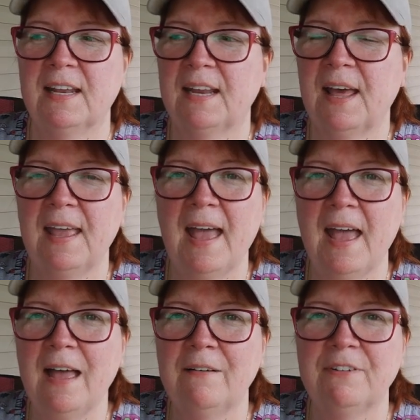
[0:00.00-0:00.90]
And I
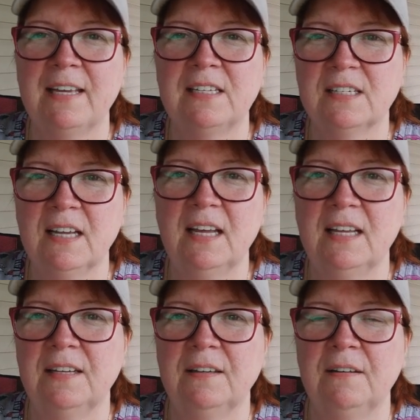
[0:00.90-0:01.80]
have a
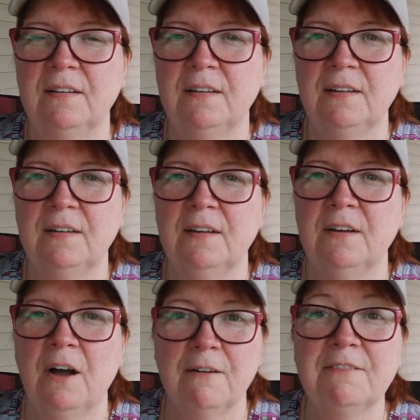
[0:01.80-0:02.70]
ton
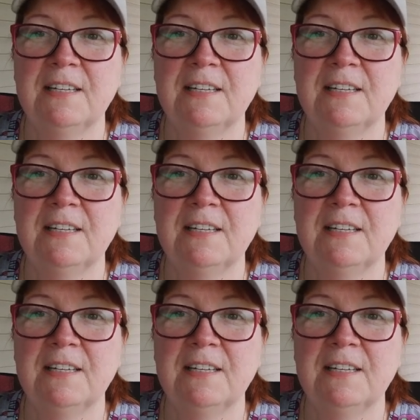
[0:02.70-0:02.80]
of